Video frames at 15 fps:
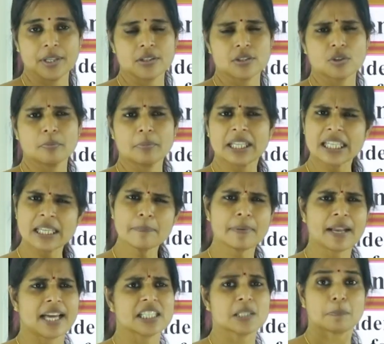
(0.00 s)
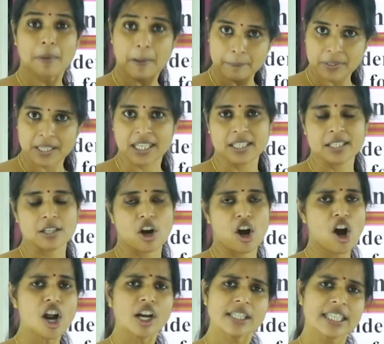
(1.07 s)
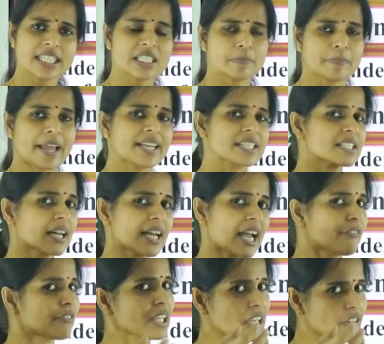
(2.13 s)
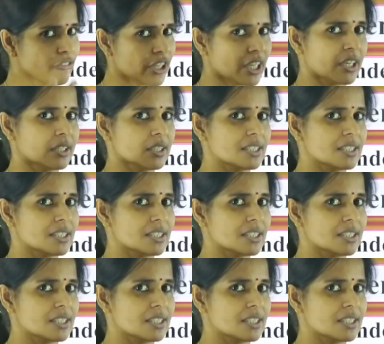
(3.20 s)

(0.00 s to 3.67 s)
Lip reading: So, many plants, pumpkin, all these plants are having a weaker